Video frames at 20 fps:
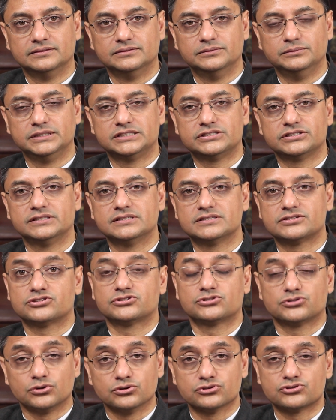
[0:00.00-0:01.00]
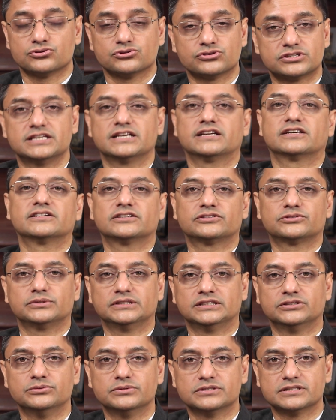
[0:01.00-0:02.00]
which is so sacred to
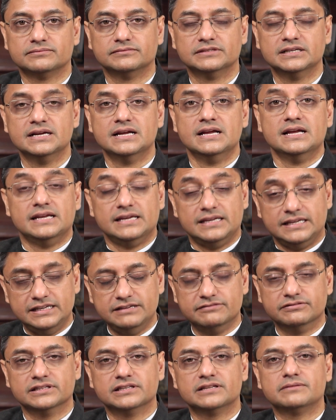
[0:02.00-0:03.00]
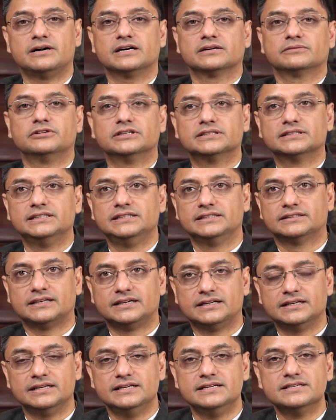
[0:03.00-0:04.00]
Hinduism. Even the Bhagavad
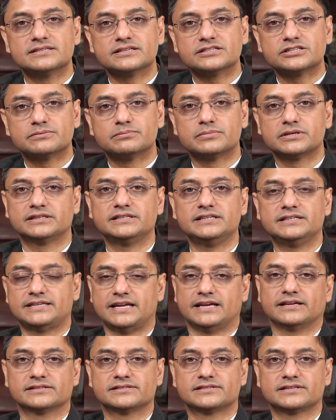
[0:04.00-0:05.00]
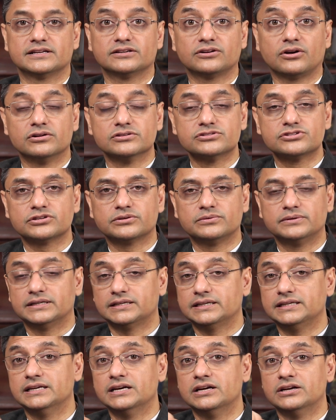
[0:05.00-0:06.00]
Gita is a Smriti text and
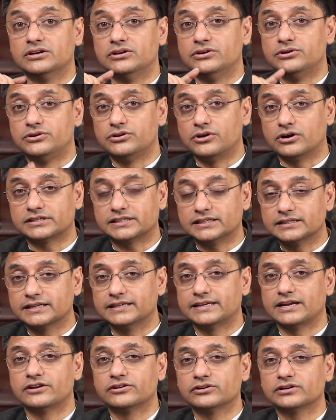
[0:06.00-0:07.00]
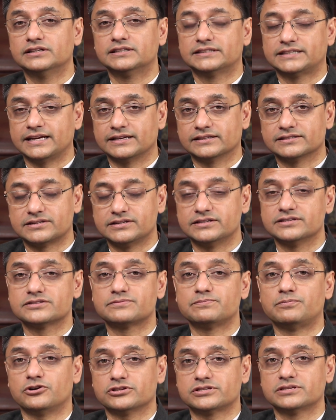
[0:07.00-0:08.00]
consequently not a canonical text. It is
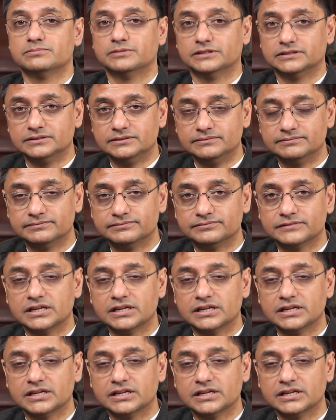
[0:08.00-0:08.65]
possible